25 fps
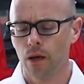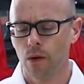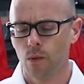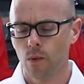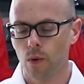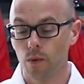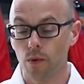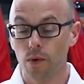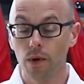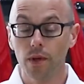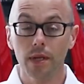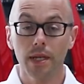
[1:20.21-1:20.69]

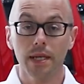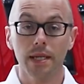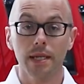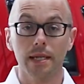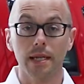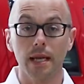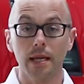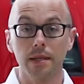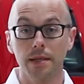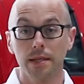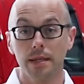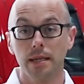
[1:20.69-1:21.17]
What really
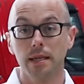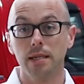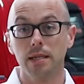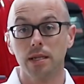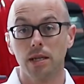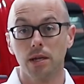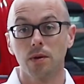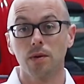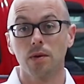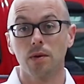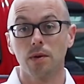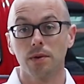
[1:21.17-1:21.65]
sets these
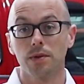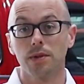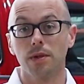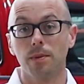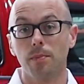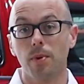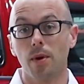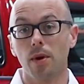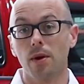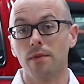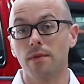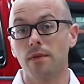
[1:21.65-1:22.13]
gear oils
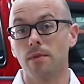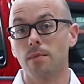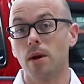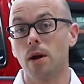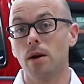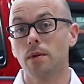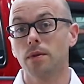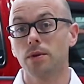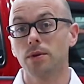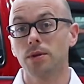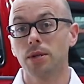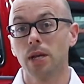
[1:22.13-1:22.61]
apart from
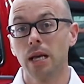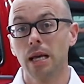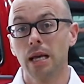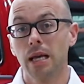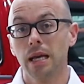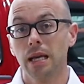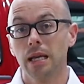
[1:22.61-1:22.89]
others